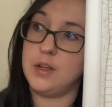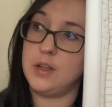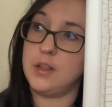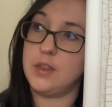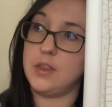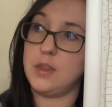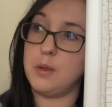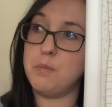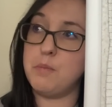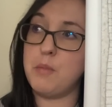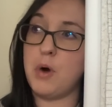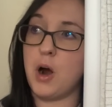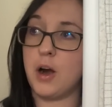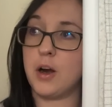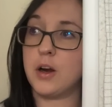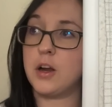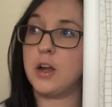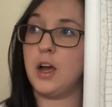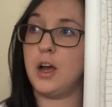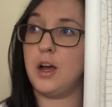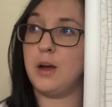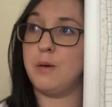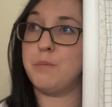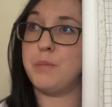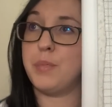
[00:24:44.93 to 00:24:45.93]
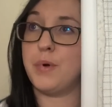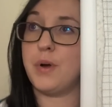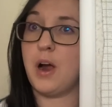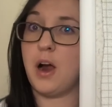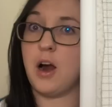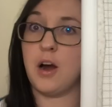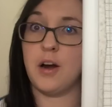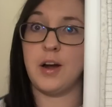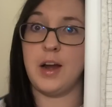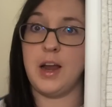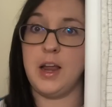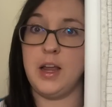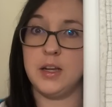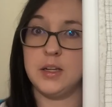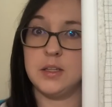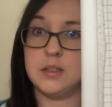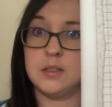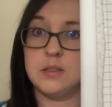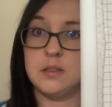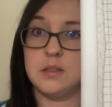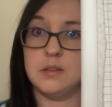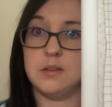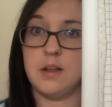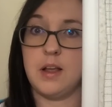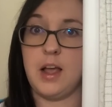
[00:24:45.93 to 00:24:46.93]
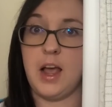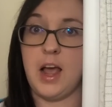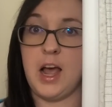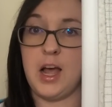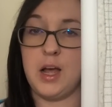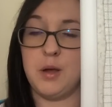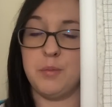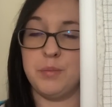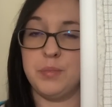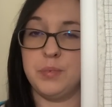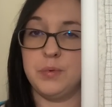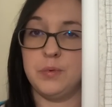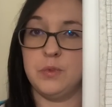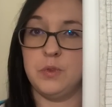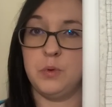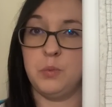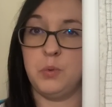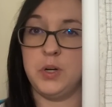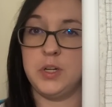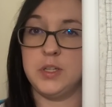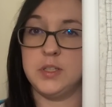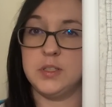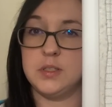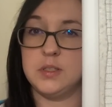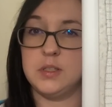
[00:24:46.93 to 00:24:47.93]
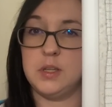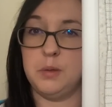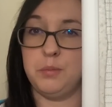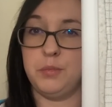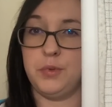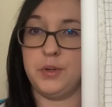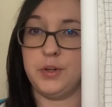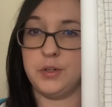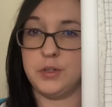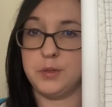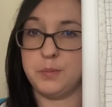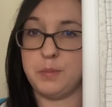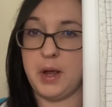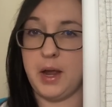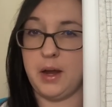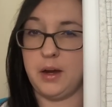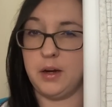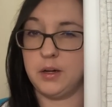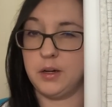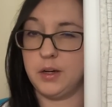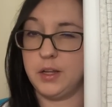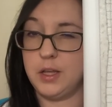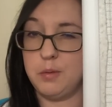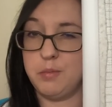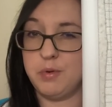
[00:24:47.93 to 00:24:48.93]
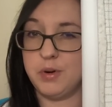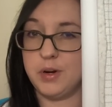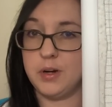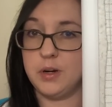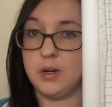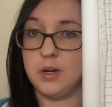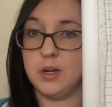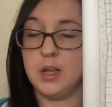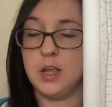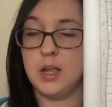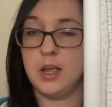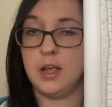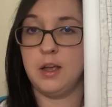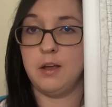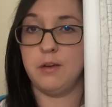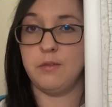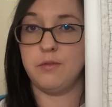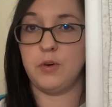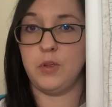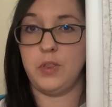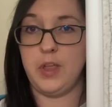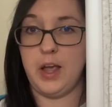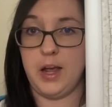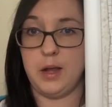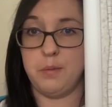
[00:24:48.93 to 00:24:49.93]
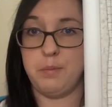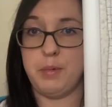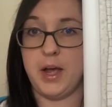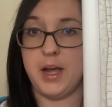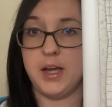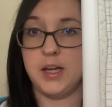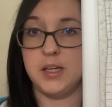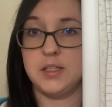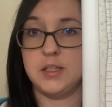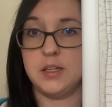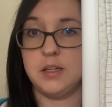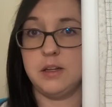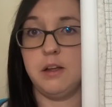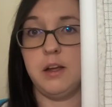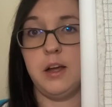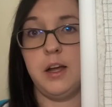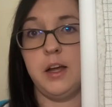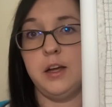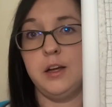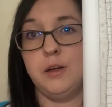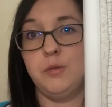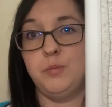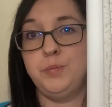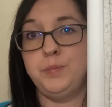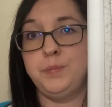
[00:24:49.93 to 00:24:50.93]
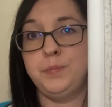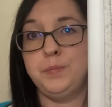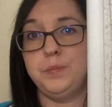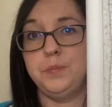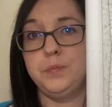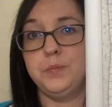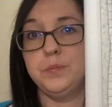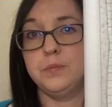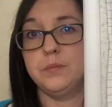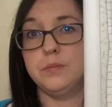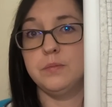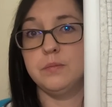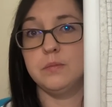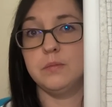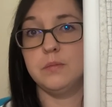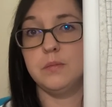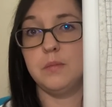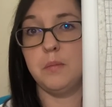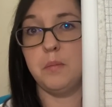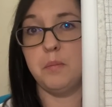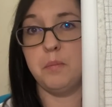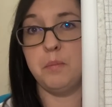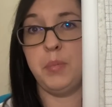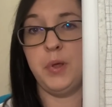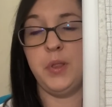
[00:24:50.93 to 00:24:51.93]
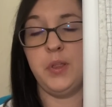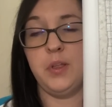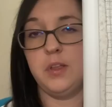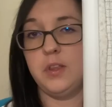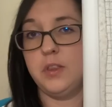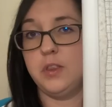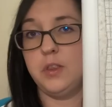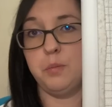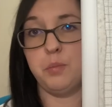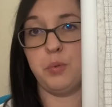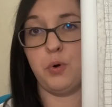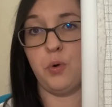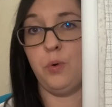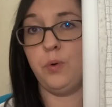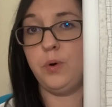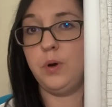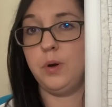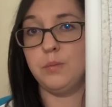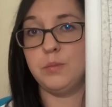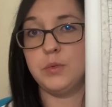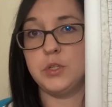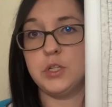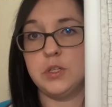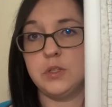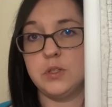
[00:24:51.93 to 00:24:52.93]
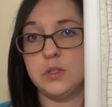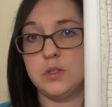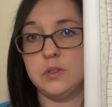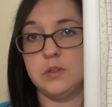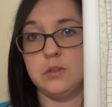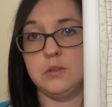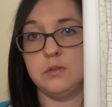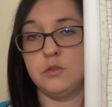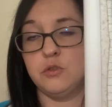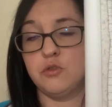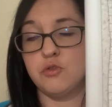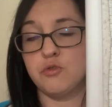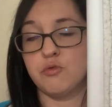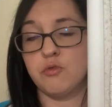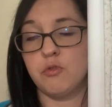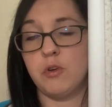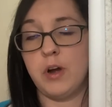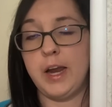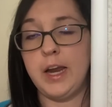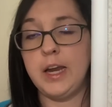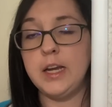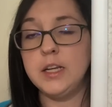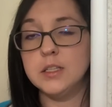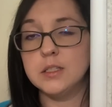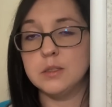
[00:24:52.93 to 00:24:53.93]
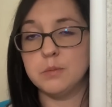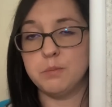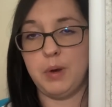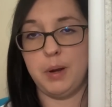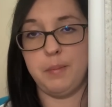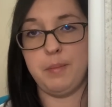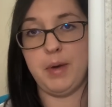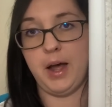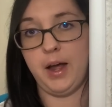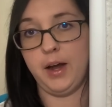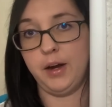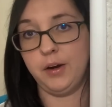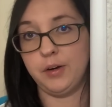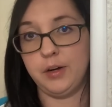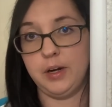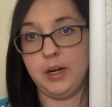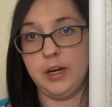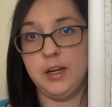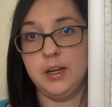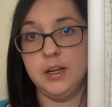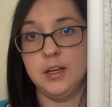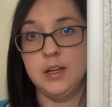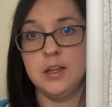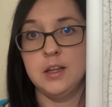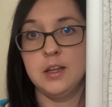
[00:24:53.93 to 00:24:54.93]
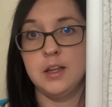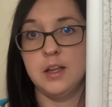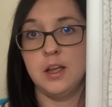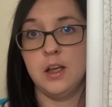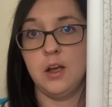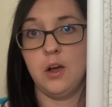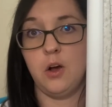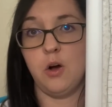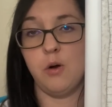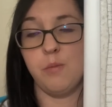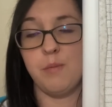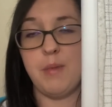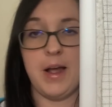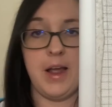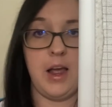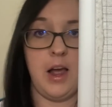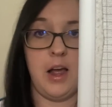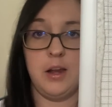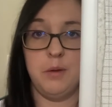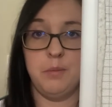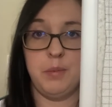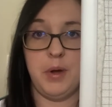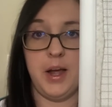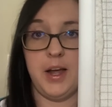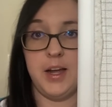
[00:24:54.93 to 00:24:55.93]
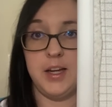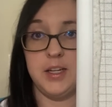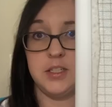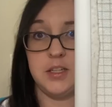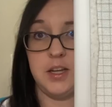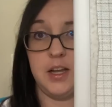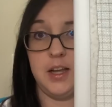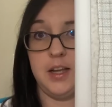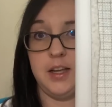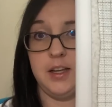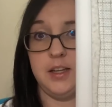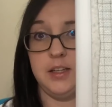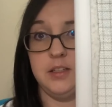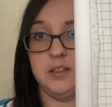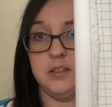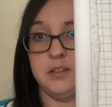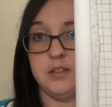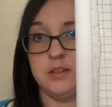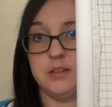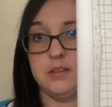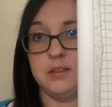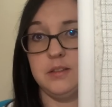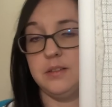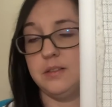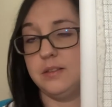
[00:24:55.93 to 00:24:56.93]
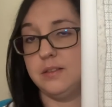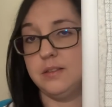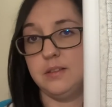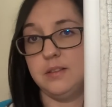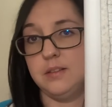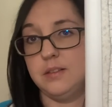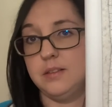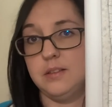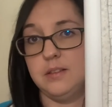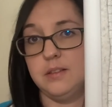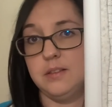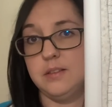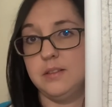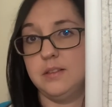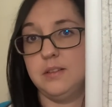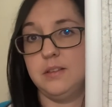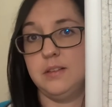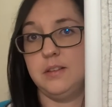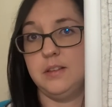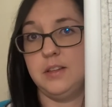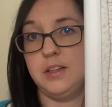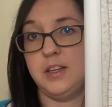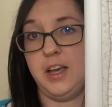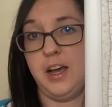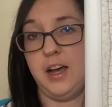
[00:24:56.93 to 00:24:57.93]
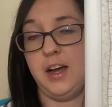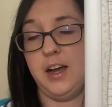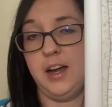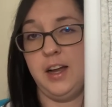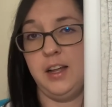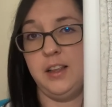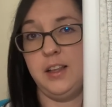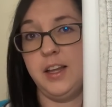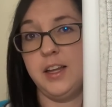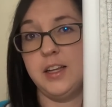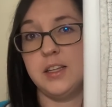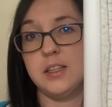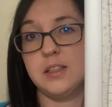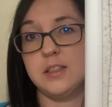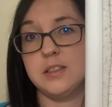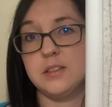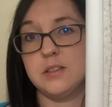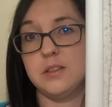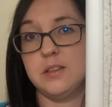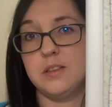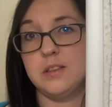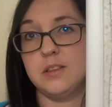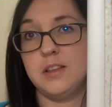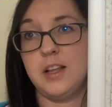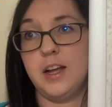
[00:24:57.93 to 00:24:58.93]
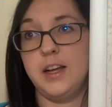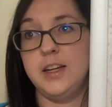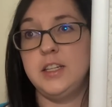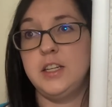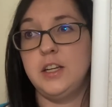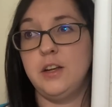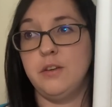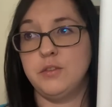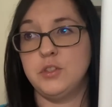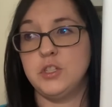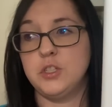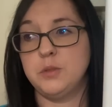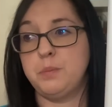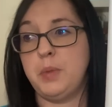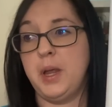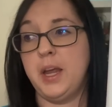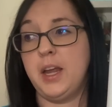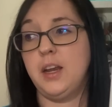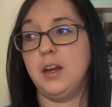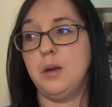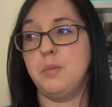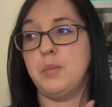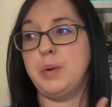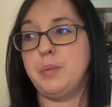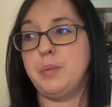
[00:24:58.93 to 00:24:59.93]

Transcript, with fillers: the Markup R X app, the one that's similar to Pattern Keeper for the iPad, um, but the program just drains my battery on my iPad. And yeah, I like the idea of just picking up my